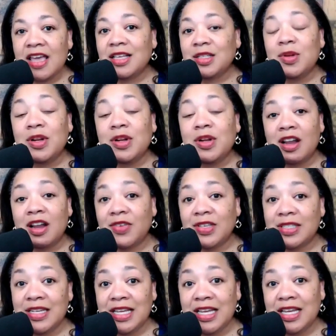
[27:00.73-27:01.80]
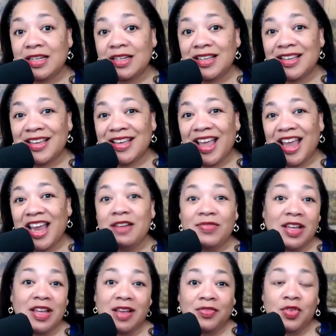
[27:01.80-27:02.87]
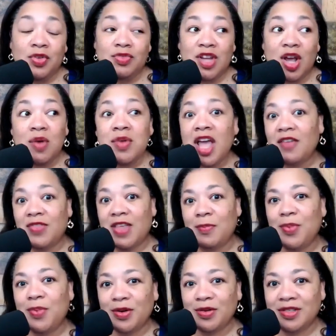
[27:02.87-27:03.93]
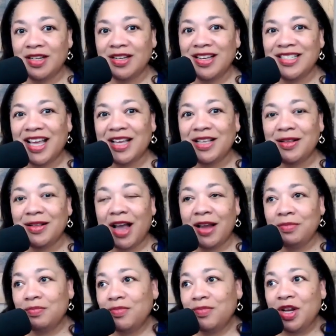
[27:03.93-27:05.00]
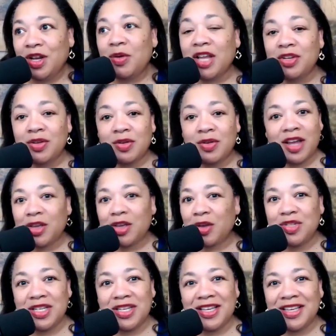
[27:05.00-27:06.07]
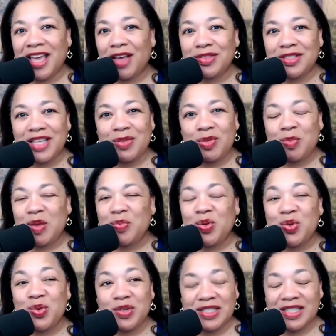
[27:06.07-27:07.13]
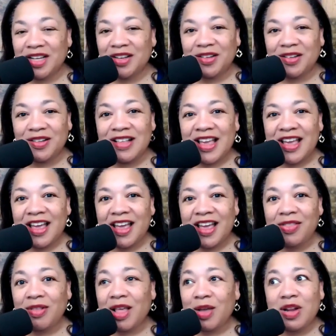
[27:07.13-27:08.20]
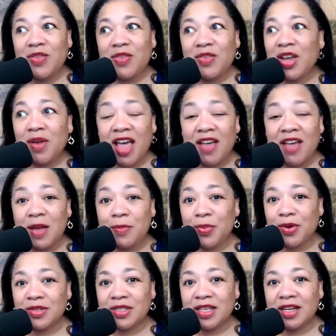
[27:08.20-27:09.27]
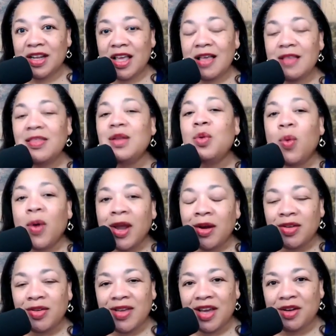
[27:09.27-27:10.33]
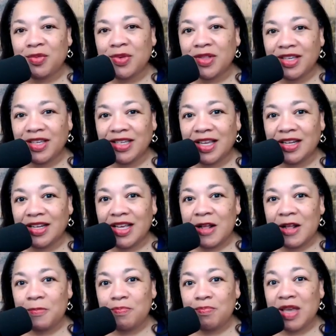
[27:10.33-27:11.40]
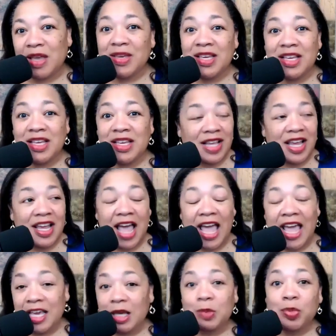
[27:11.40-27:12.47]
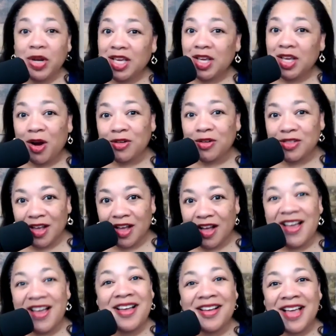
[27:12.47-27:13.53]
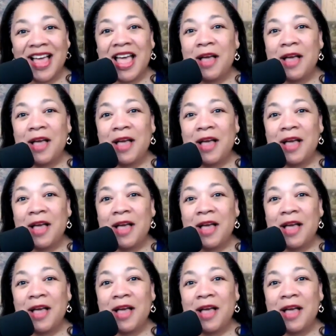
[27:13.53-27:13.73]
And that's what a lot of us need. And if you don't have that person, because I do a lot of coaching and counseling with people who are single, and they're like, what if I don't have that person? Then where are you going to release it? Maybe it's an achy breaky heart song.